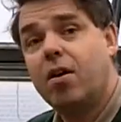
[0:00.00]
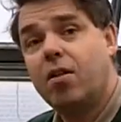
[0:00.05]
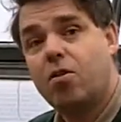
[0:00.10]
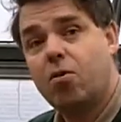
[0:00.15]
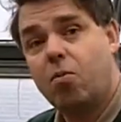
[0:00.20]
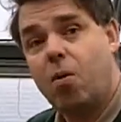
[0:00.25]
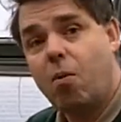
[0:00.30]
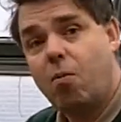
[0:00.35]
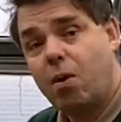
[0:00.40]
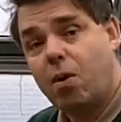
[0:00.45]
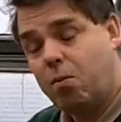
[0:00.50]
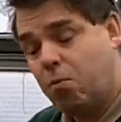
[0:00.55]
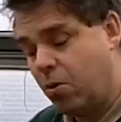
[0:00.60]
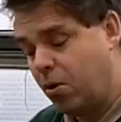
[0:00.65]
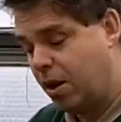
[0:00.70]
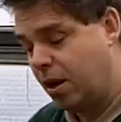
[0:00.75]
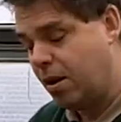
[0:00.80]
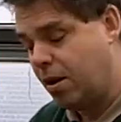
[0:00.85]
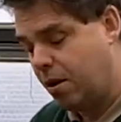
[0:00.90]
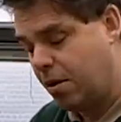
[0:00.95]
to what we would
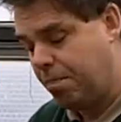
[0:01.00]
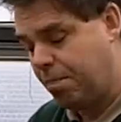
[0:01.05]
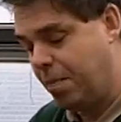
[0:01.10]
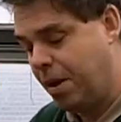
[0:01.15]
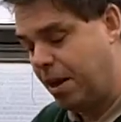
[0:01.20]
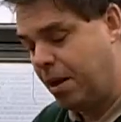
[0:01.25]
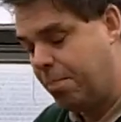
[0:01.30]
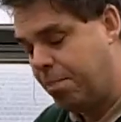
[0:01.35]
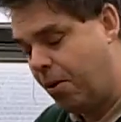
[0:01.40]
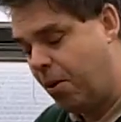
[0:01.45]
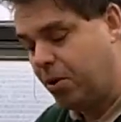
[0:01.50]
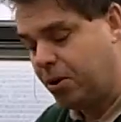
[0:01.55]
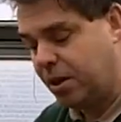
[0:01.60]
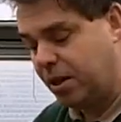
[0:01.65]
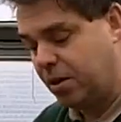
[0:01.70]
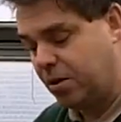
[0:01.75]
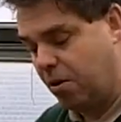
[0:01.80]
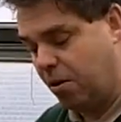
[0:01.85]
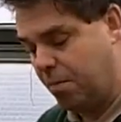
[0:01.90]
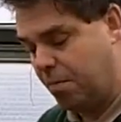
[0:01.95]
in a potting
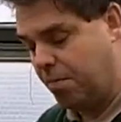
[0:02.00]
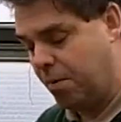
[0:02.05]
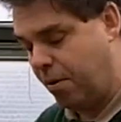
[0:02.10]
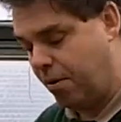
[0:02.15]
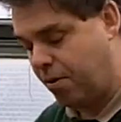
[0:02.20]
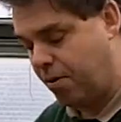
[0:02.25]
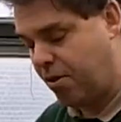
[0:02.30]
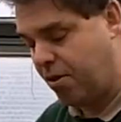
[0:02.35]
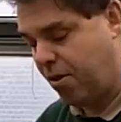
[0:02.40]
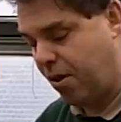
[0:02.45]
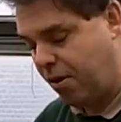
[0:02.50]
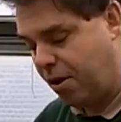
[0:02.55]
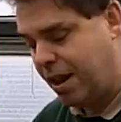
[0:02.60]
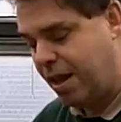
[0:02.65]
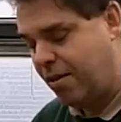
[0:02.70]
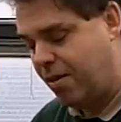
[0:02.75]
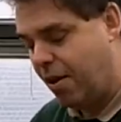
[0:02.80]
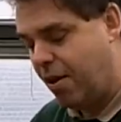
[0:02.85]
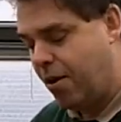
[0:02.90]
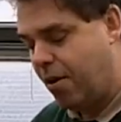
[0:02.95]
compost. So it
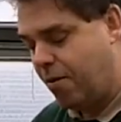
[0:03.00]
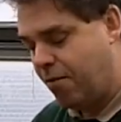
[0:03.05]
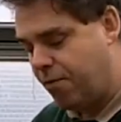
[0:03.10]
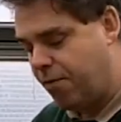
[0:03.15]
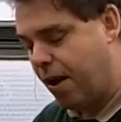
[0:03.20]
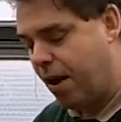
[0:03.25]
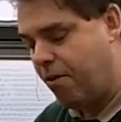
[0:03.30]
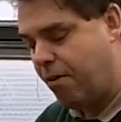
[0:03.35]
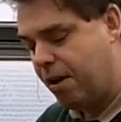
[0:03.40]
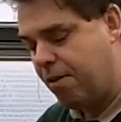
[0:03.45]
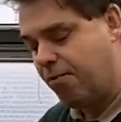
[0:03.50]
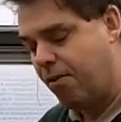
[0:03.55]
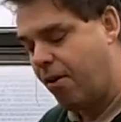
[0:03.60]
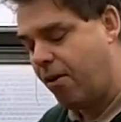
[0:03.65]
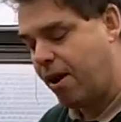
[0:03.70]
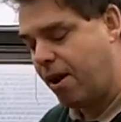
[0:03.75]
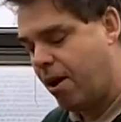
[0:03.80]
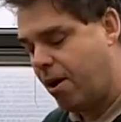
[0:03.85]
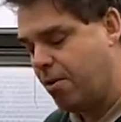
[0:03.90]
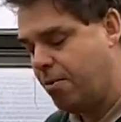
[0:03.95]
is very,
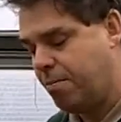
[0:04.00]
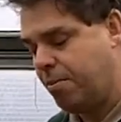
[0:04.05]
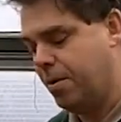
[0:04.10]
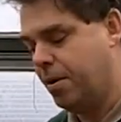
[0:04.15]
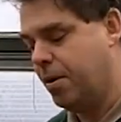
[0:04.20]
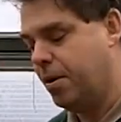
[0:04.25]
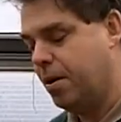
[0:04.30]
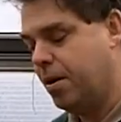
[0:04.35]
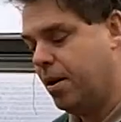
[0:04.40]
very open.